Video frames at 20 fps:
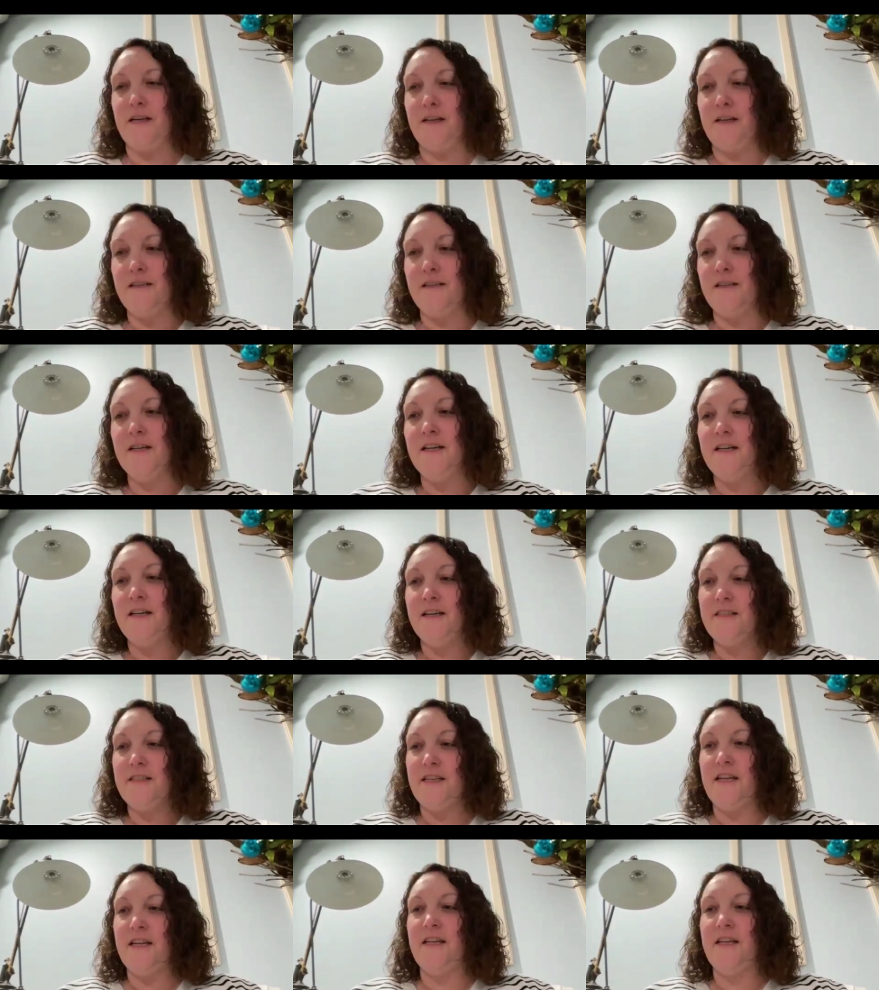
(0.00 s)
at
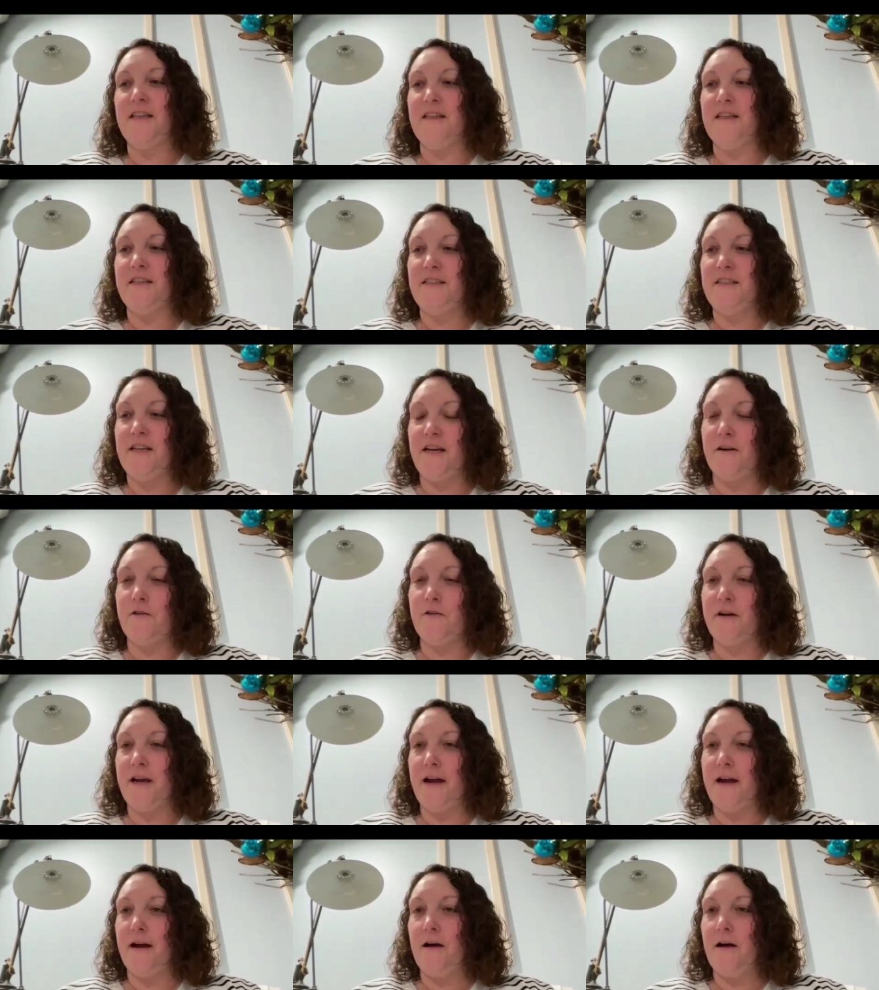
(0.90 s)
taking the
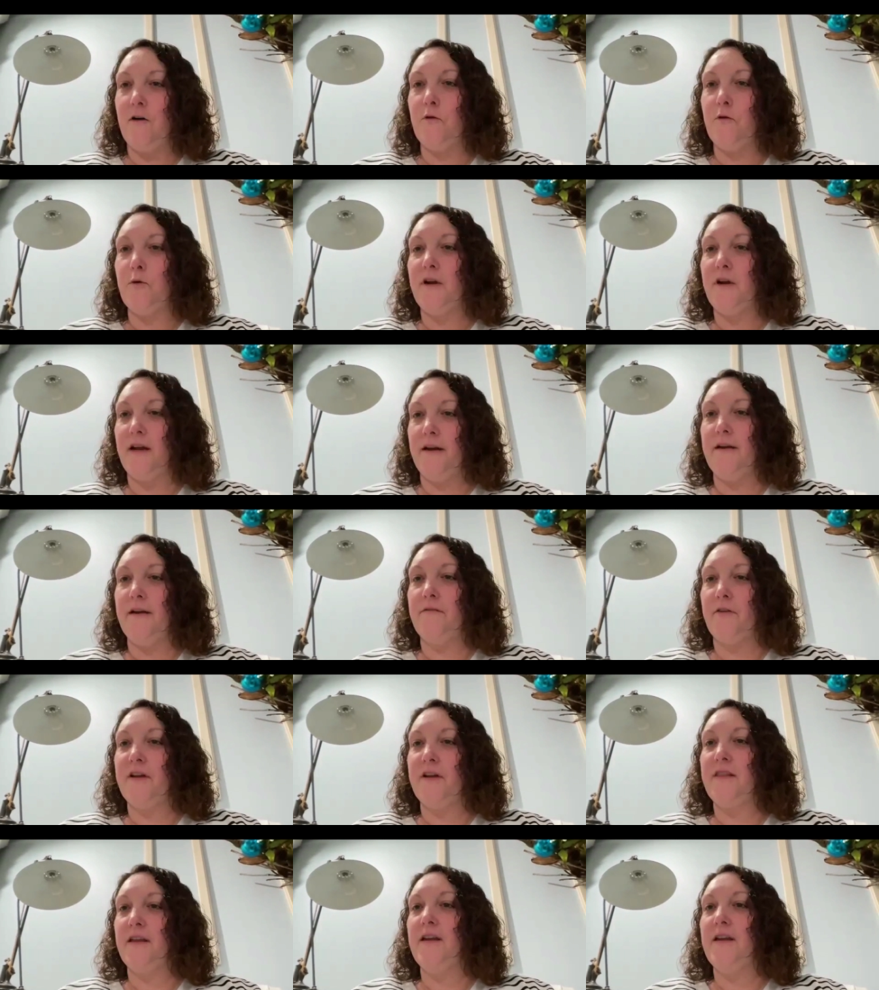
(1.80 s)
dairy out and
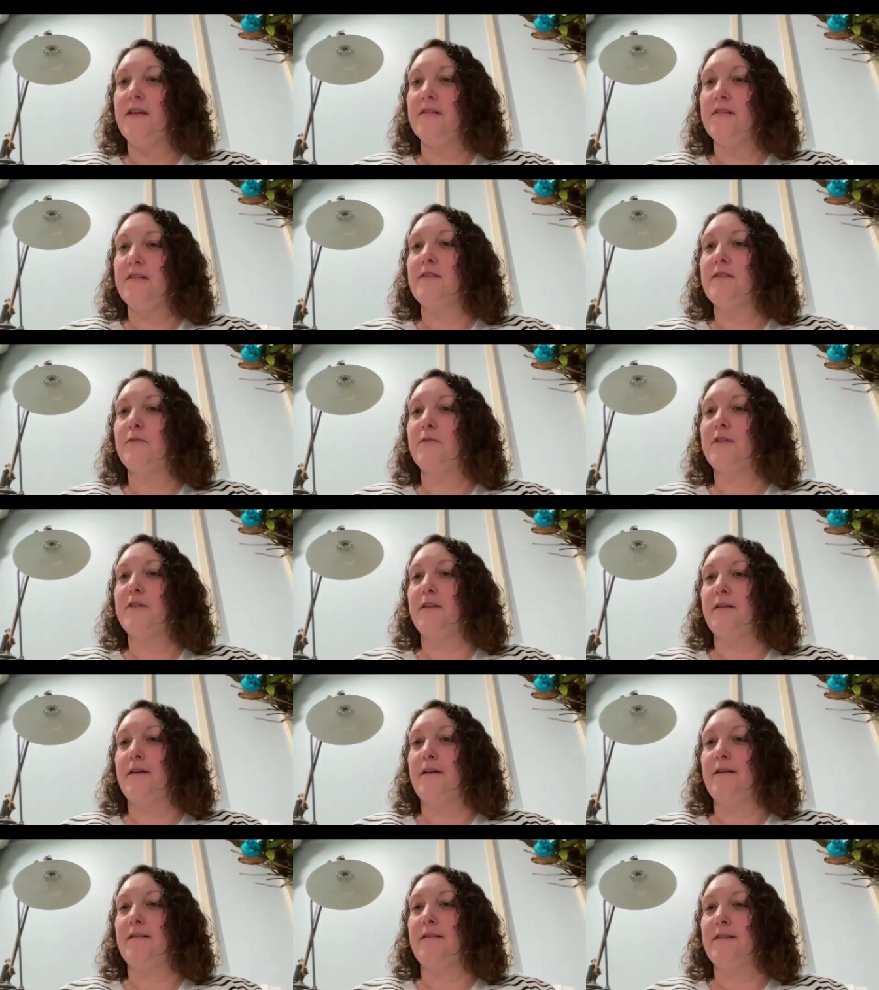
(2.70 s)
everything. So it was a
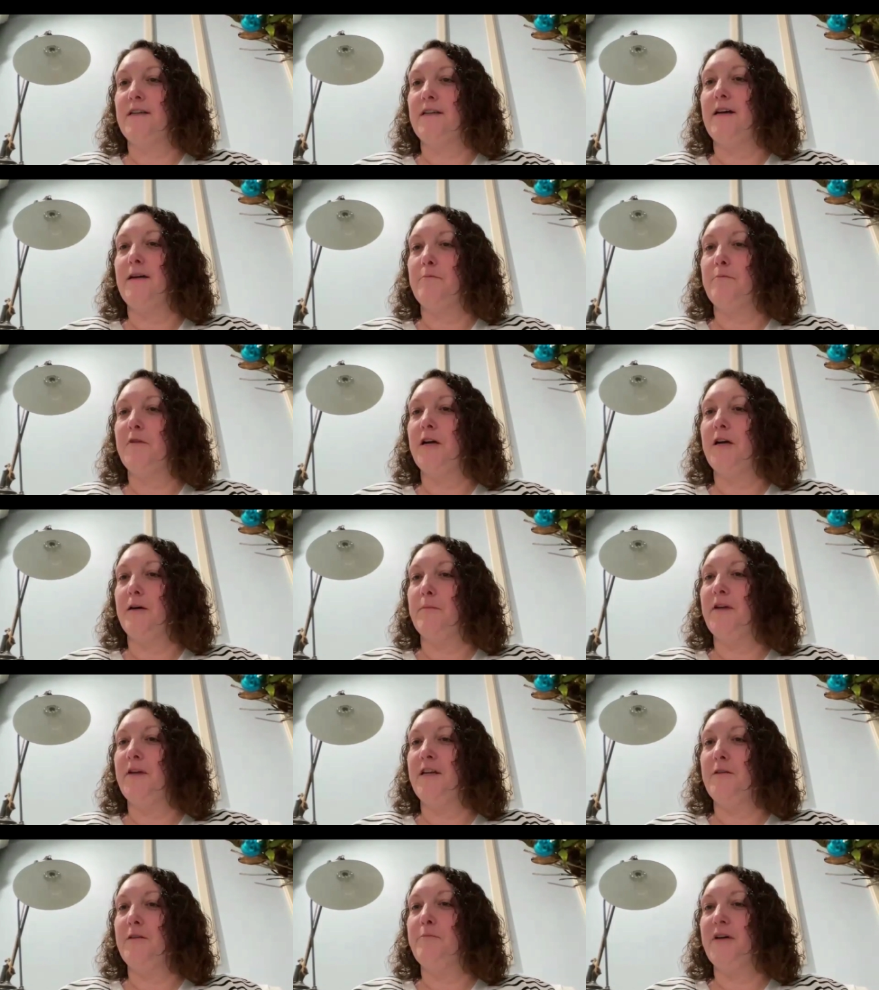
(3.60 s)
long time
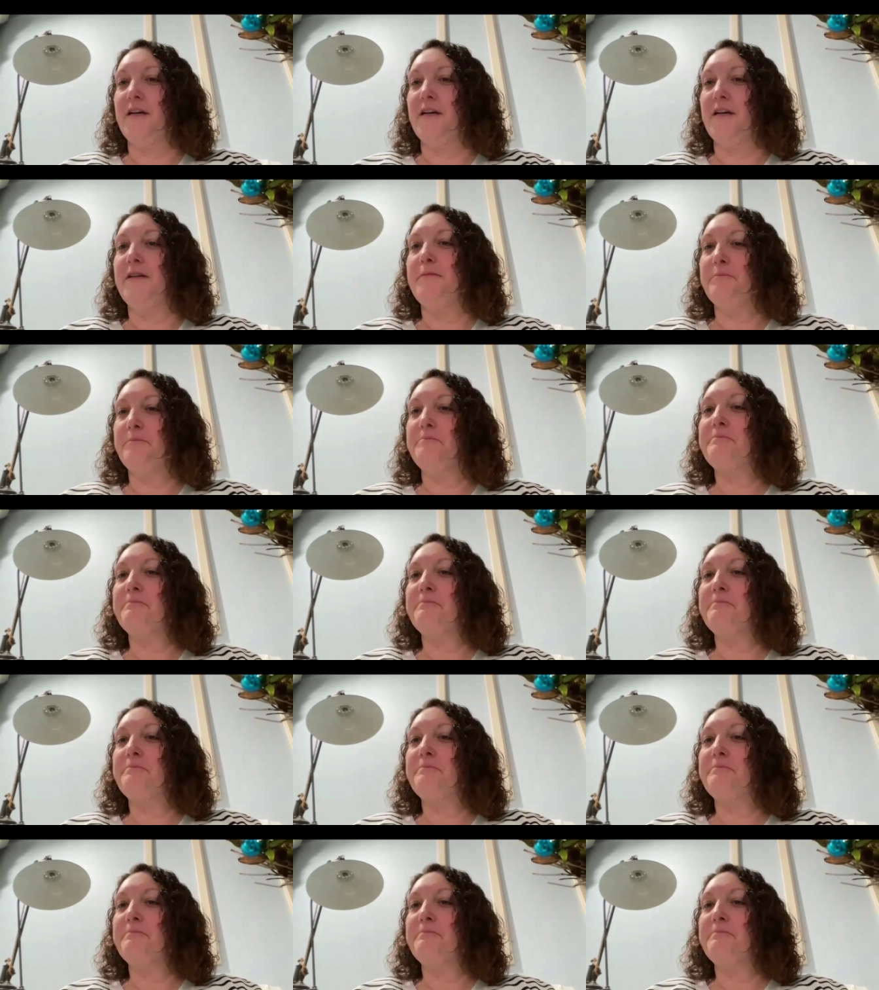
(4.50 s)
coming, but